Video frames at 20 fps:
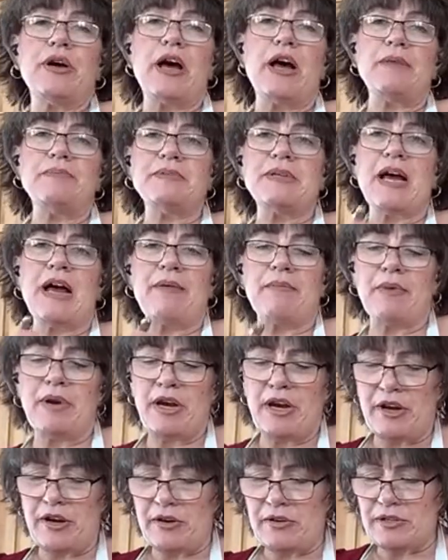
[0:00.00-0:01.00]
cups, I'm going
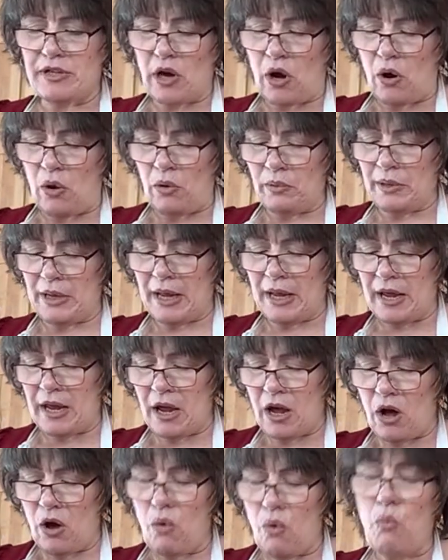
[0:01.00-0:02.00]
to use
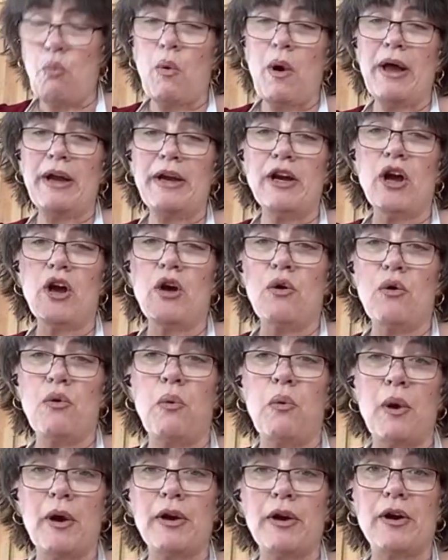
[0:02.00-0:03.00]
only
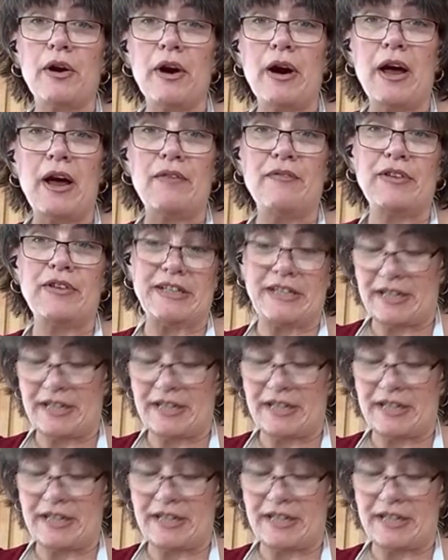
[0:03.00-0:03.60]
1/4 of a